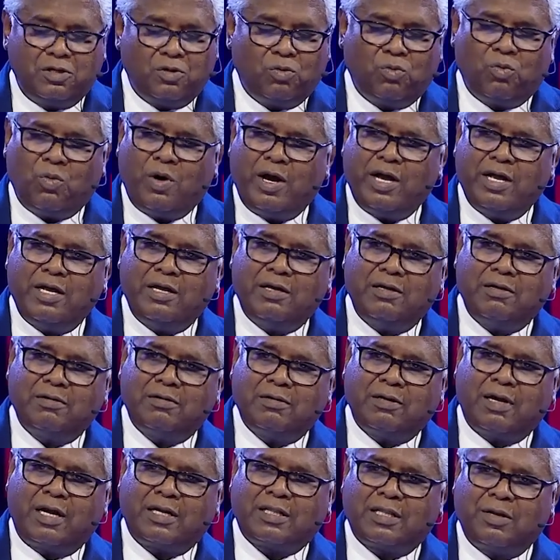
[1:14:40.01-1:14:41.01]
Why
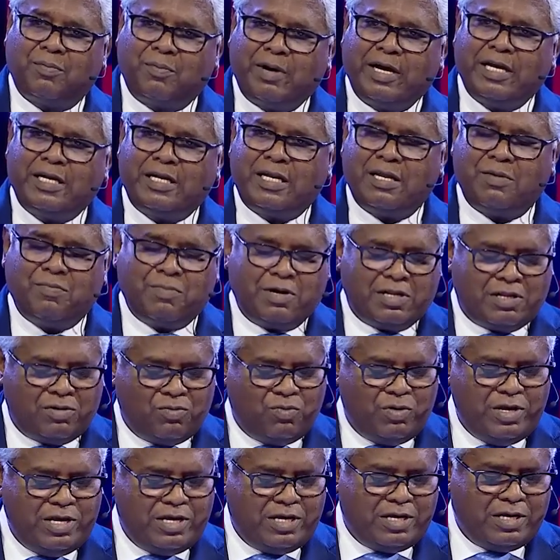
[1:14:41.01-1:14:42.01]
not the mighty but the
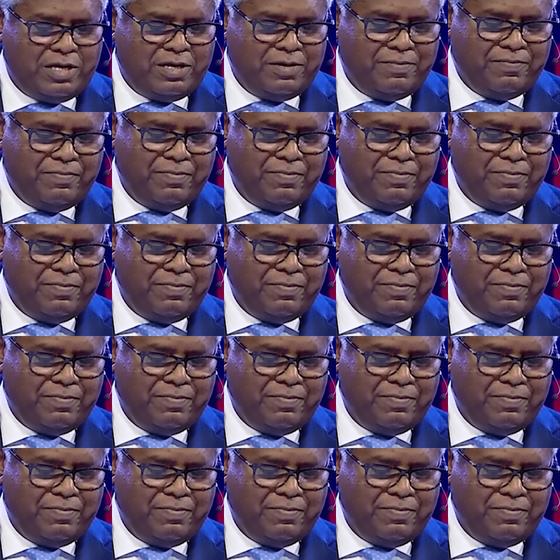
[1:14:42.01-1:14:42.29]
weak?